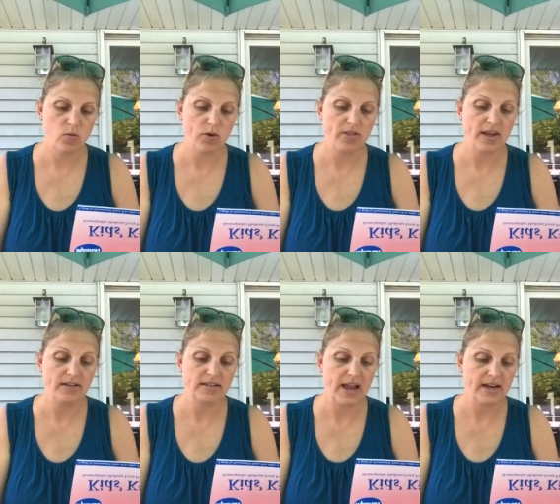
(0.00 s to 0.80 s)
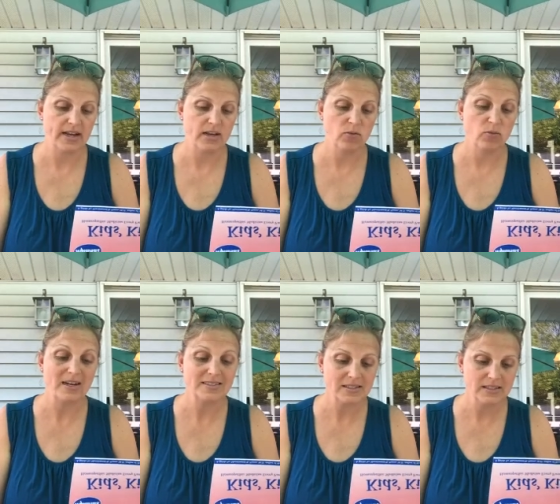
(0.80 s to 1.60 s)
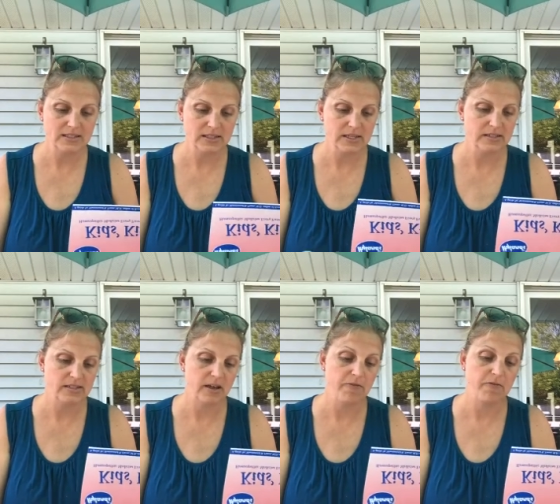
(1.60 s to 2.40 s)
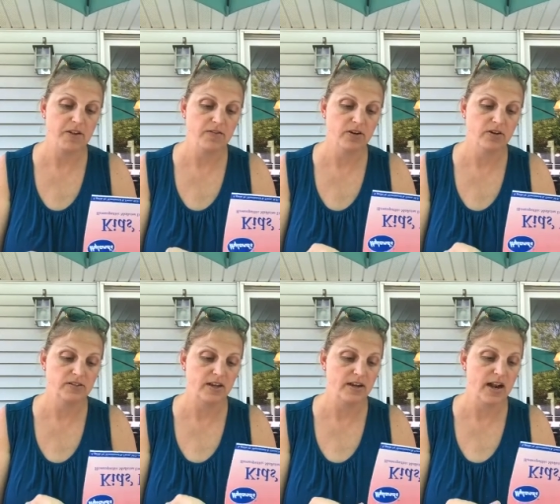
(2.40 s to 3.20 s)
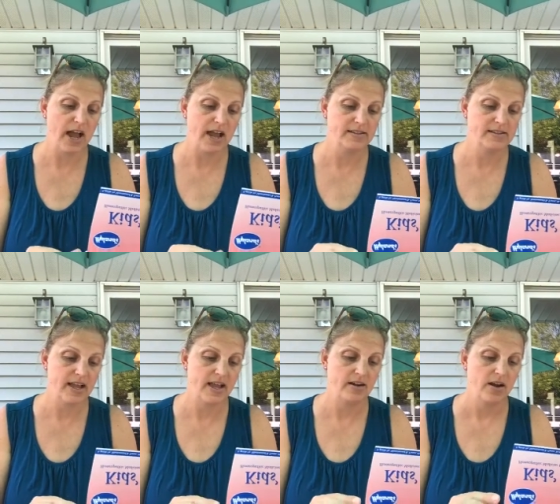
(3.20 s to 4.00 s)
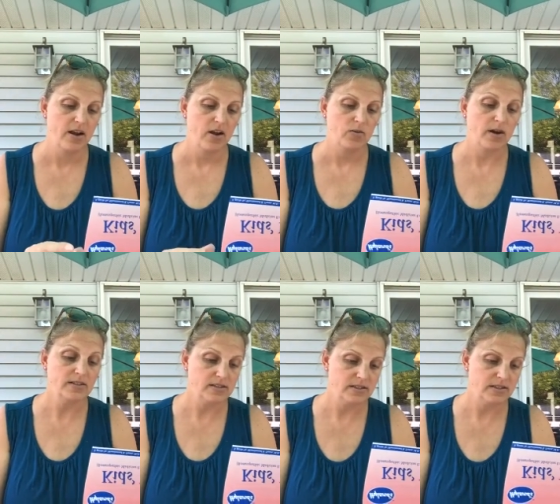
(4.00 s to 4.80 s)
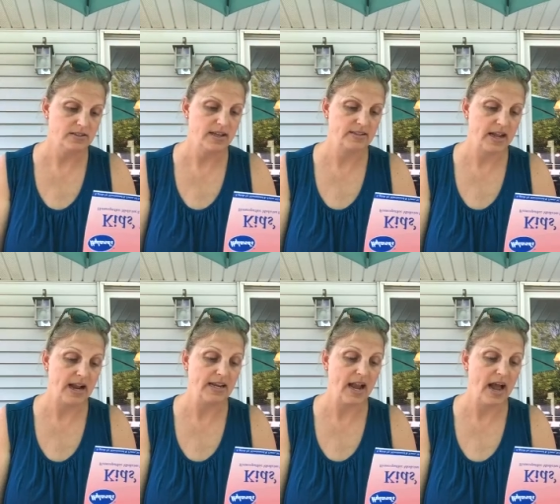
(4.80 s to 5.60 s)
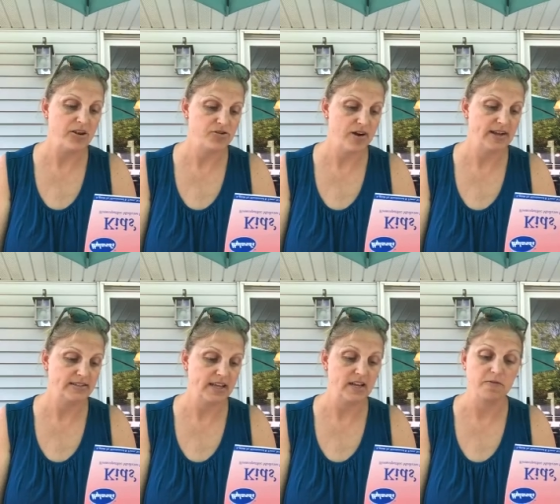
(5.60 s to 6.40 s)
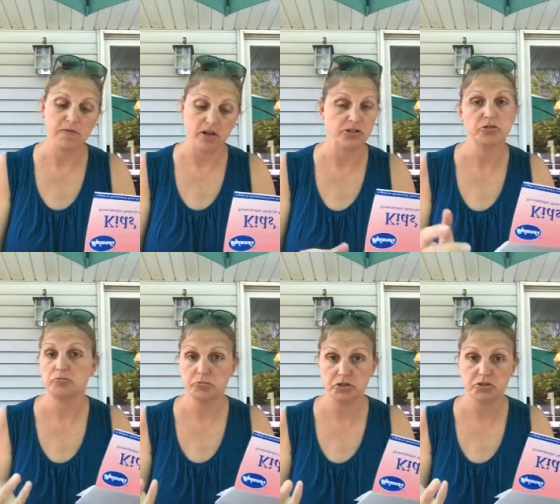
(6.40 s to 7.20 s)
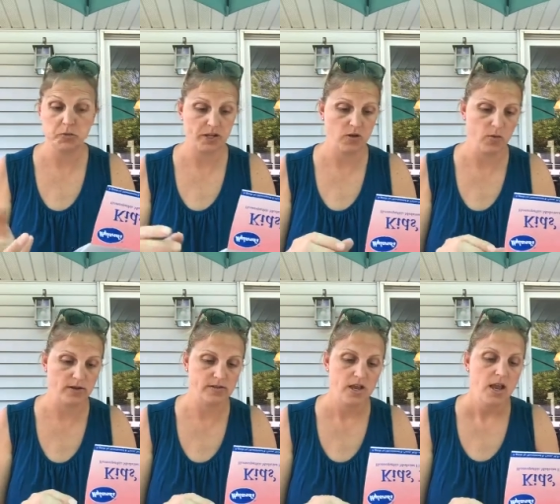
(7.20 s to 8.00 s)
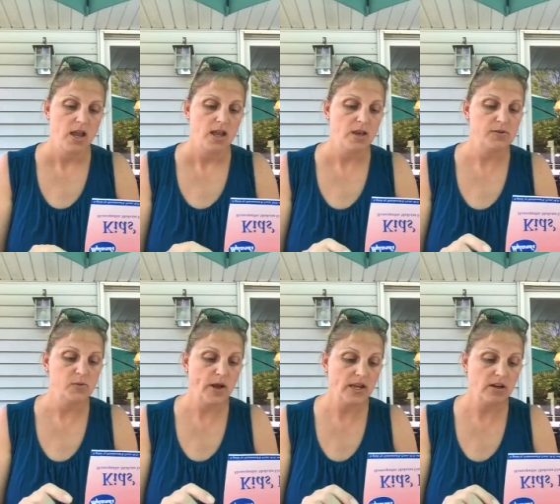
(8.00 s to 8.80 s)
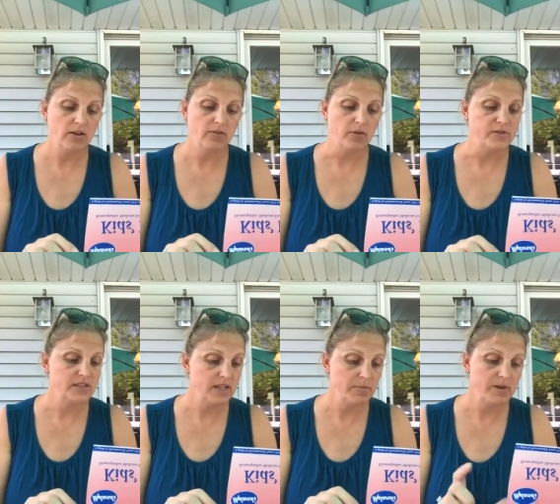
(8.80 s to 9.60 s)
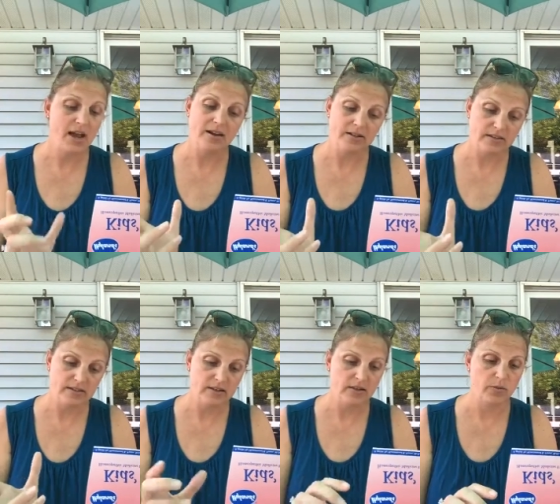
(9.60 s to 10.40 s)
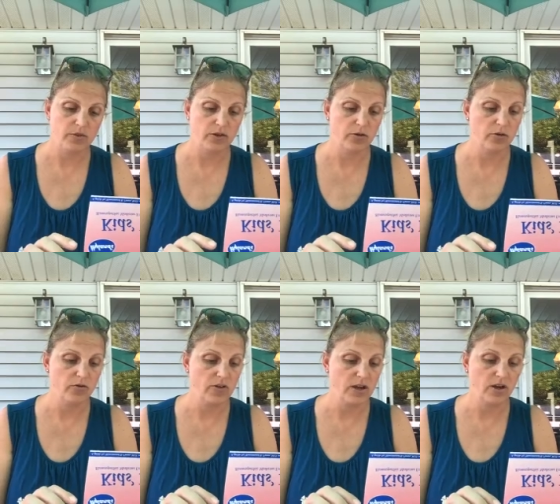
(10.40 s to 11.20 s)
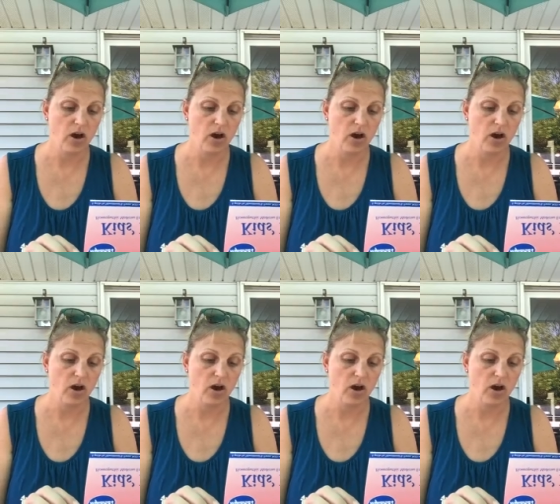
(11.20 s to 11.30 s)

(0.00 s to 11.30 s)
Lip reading: with anxiety, restlessness, a fever, sudden onset, restlessness, anxiety, hot, dry skin, flushed, which is what he was. He was waking from sleep, not necessarily with the croupy